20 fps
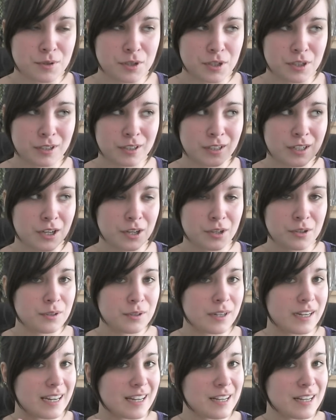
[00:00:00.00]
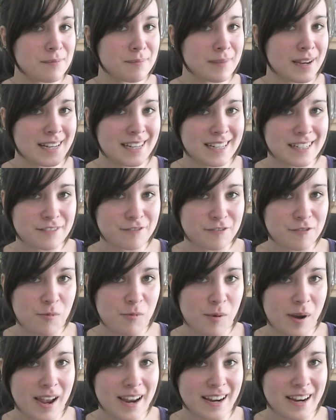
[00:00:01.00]
you can go in many different
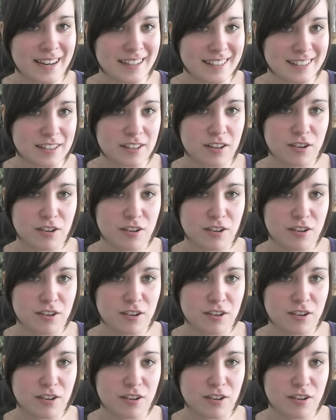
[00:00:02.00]
ways.